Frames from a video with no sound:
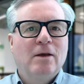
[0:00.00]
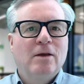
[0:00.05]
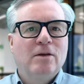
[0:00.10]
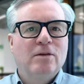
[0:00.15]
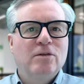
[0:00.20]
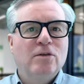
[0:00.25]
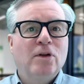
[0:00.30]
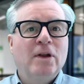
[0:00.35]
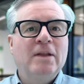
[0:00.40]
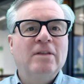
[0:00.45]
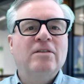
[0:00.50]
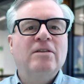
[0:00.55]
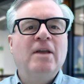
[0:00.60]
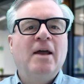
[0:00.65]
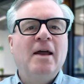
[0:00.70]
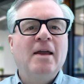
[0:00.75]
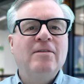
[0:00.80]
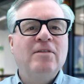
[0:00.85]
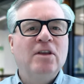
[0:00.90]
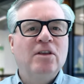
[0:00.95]
So let's
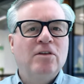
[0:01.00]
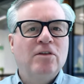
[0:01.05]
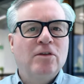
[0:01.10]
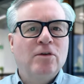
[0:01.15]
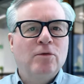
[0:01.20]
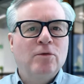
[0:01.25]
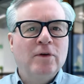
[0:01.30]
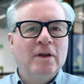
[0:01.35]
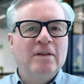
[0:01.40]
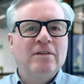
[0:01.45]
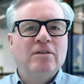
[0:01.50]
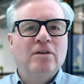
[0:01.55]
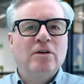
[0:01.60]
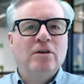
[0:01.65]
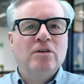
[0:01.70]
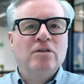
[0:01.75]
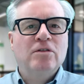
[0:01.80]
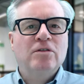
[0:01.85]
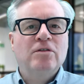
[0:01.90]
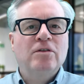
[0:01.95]
dive into the
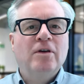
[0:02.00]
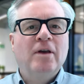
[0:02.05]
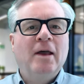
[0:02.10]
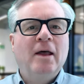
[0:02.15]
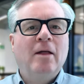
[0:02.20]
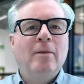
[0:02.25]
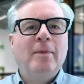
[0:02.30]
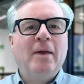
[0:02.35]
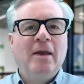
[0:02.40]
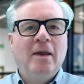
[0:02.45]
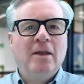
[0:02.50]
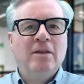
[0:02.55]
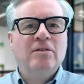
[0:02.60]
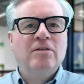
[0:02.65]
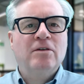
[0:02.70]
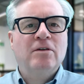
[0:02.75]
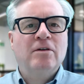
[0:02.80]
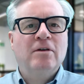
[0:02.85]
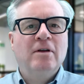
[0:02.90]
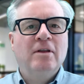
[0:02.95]
research to help
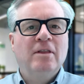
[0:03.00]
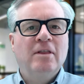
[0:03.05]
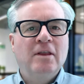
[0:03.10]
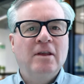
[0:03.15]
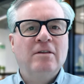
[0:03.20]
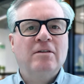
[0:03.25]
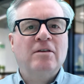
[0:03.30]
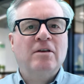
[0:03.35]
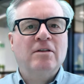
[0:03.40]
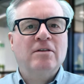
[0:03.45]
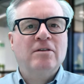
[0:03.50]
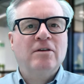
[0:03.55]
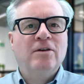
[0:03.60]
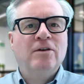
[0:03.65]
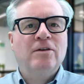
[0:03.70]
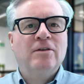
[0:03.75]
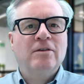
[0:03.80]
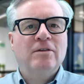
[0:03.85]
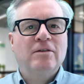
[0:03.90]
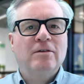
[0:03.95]
answer these
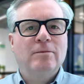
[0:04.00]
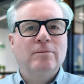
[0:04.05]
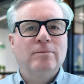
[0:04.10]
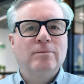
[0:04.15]
concerns.